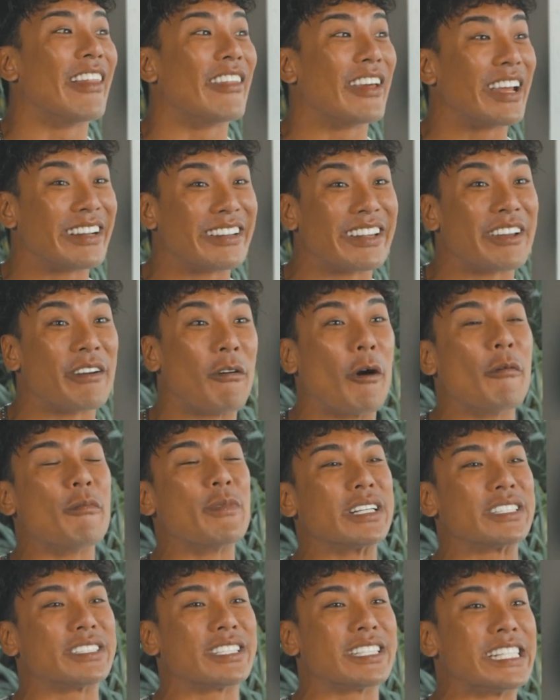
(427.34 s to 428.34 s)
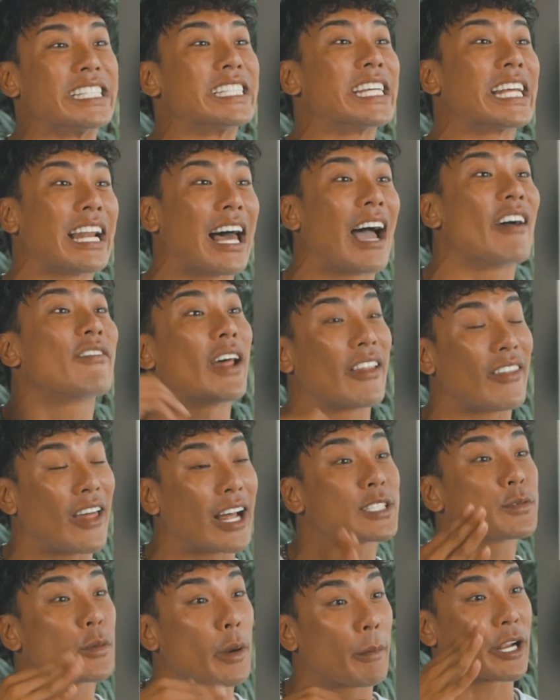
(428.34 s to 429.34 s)
And then they want me to DJ live, and
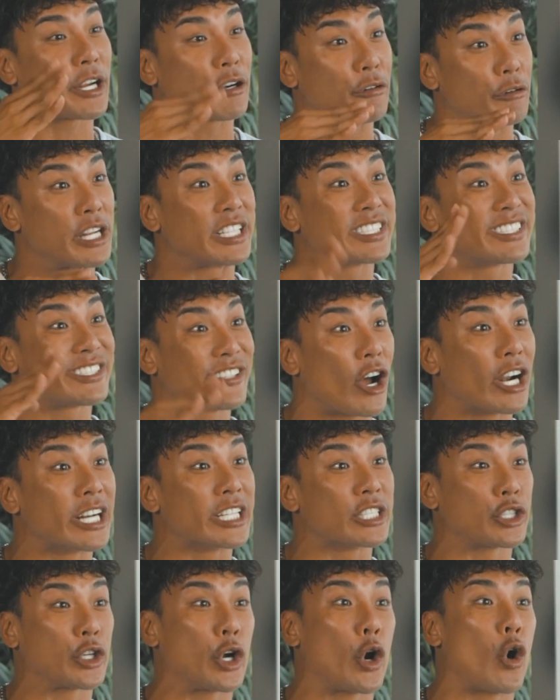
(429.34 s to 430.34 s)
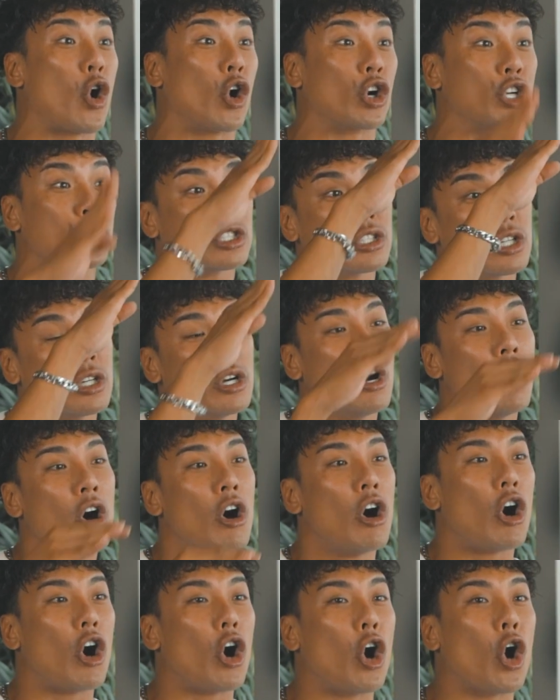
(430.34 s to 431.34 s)
that's when my career is starting to go
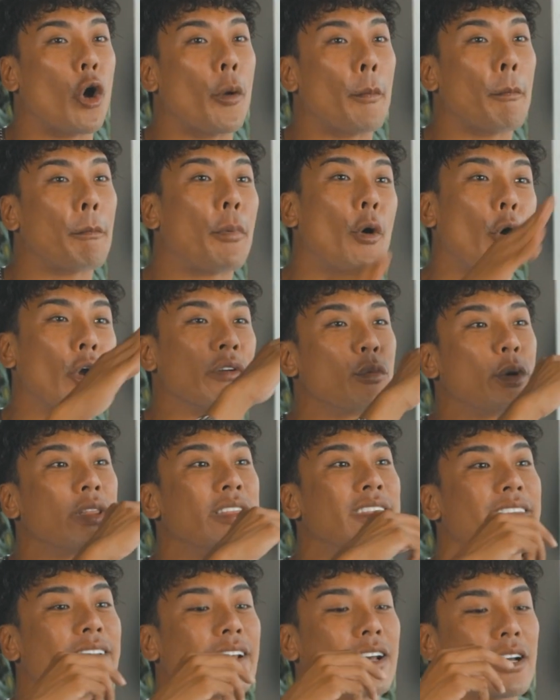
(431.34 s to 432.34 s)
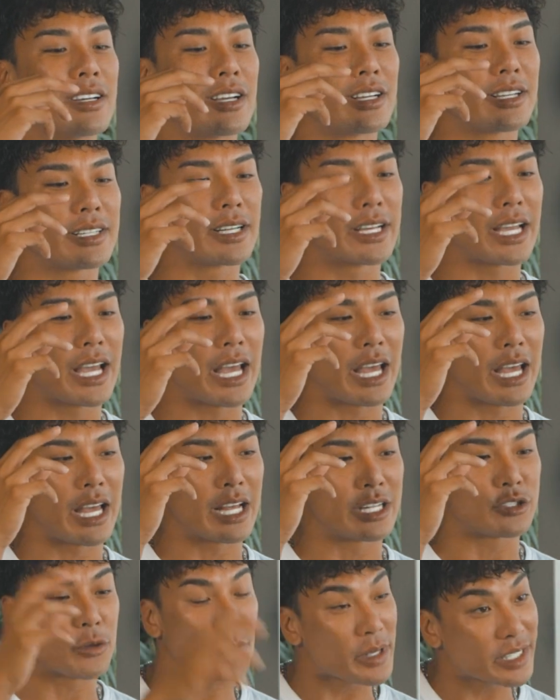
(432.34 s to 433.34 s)
on point with
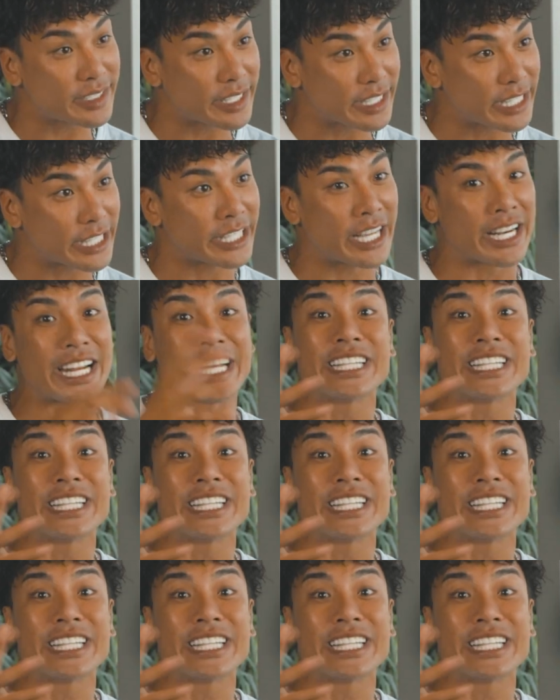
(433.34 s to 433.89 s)
domestically and